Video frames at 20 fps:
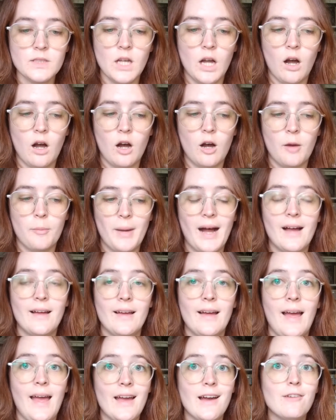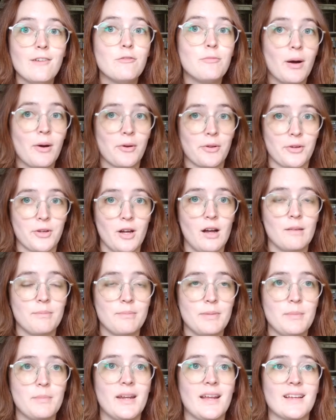Um, I have bought a
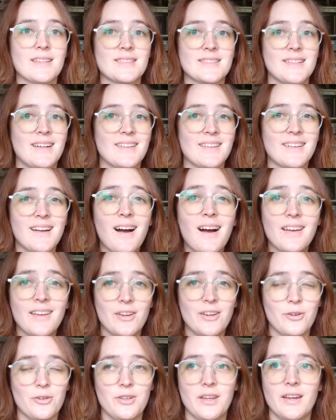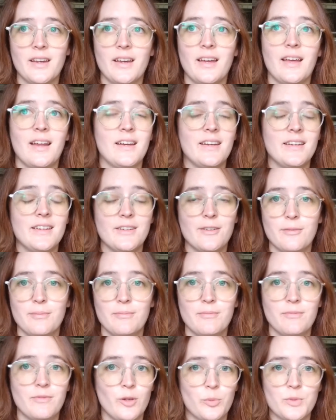copy, but it has not got here yet, and I need to
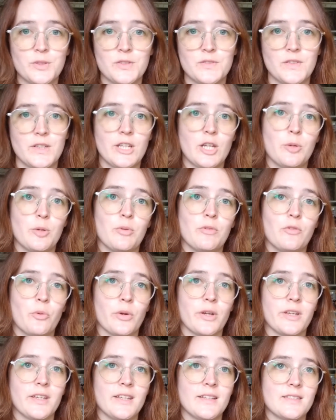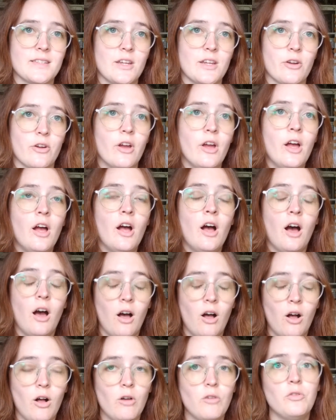film this video before it gets here,
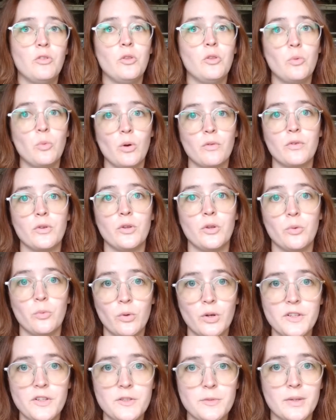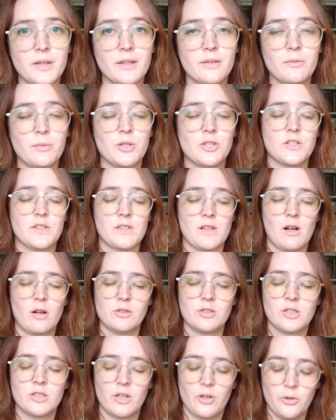of The Wolf and the Woodsman, which is
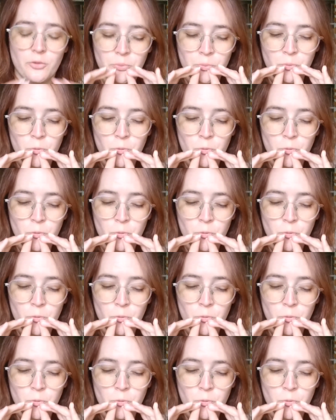also